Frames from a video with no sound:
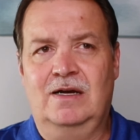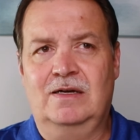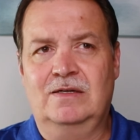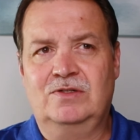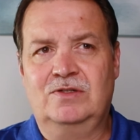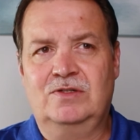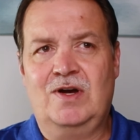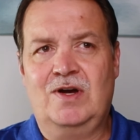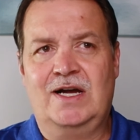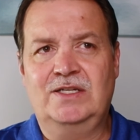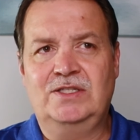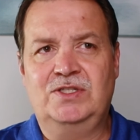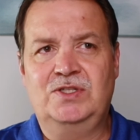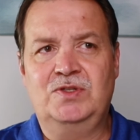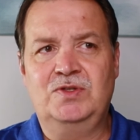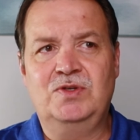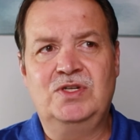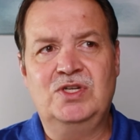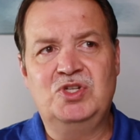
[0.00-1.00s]
try
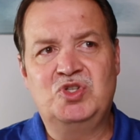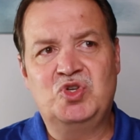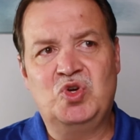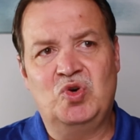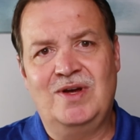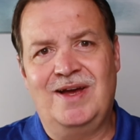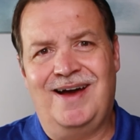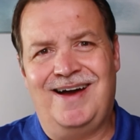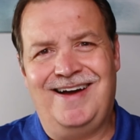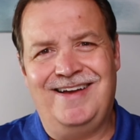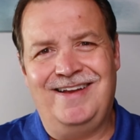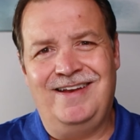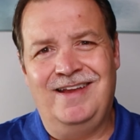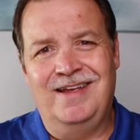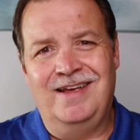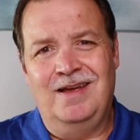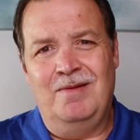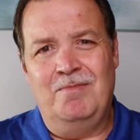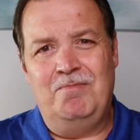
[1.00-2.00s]
to control God
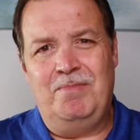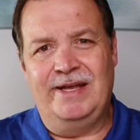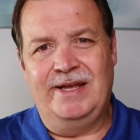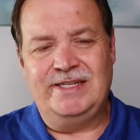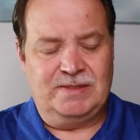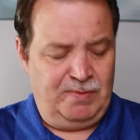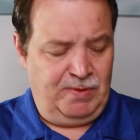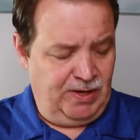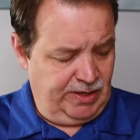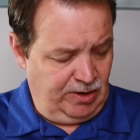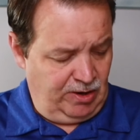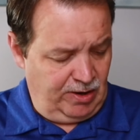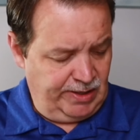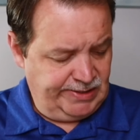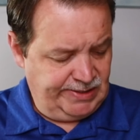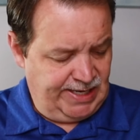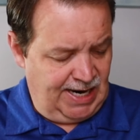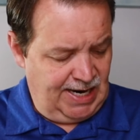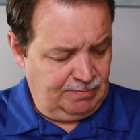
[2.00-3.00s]
based upon our
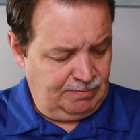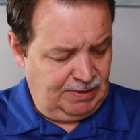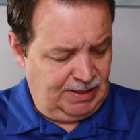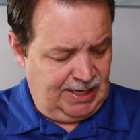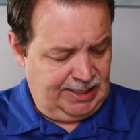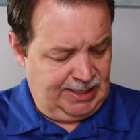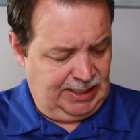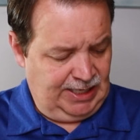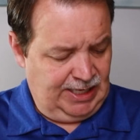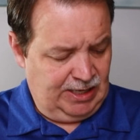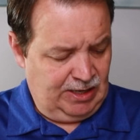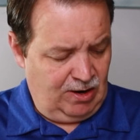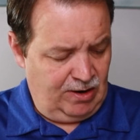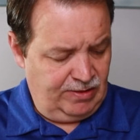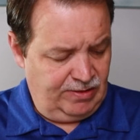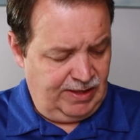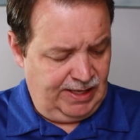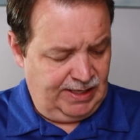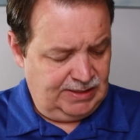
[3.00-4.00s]
timeline and our
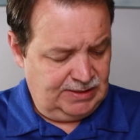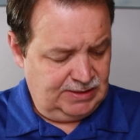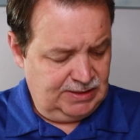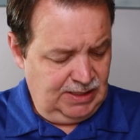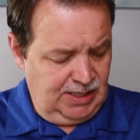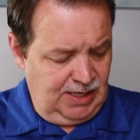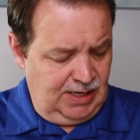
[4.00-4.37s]
things.